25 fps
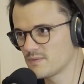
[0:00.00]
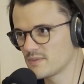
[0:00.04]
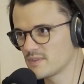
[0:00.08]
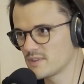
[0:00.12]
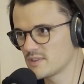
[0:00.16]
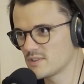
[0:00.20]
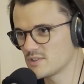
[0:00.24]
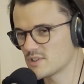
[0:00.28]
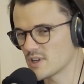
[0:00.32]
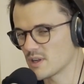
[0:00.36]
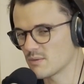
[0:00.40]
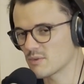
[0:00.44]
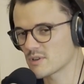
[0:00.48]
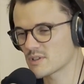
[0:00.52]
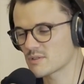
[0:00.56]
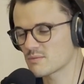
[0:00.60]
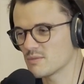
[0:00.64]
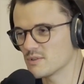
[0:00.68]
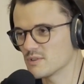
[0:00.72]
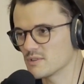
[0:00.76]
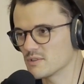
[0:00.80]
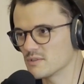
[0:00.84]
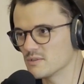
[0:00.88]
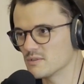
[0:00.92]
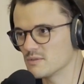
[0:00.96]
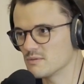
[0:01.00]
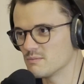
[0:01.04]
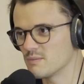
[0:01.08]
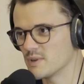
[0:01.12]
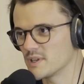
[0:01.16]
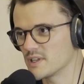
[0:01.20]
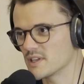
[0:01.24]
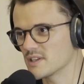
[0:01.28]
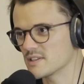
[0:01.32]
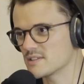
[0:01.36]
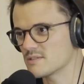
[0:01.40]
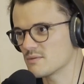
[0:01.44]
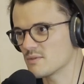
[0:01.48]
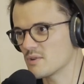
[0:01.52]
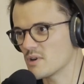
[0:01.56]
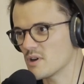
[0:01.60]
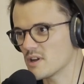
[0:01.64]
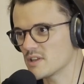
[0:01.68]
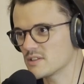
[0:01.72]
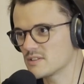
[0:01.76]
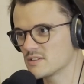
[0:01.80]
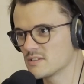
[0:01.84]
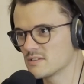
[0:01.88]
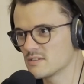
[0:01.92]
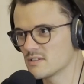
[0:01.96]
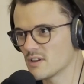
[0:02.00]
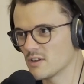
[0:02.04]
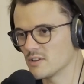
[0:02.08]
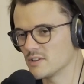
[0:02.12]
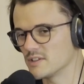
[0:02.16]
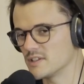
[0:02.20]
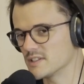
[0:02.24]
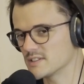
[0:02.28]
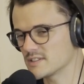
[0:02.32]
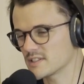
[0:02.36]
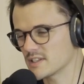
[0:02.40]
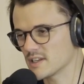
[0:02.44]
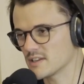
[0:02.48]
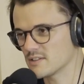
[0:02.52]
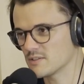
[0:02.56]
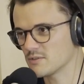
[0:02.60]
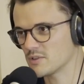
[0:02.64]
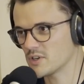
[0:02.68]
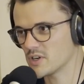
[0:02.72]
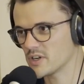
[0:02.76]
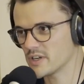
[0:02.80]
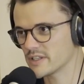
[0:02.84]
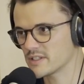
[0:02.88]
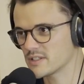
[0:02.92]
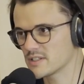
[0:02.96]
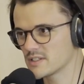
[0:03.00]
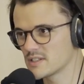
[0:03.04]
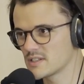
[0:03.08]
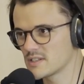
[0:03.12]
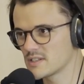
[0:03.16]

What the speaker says: J-Mac's pretty good, but he gets the rides. Ollie doesn't get the rides.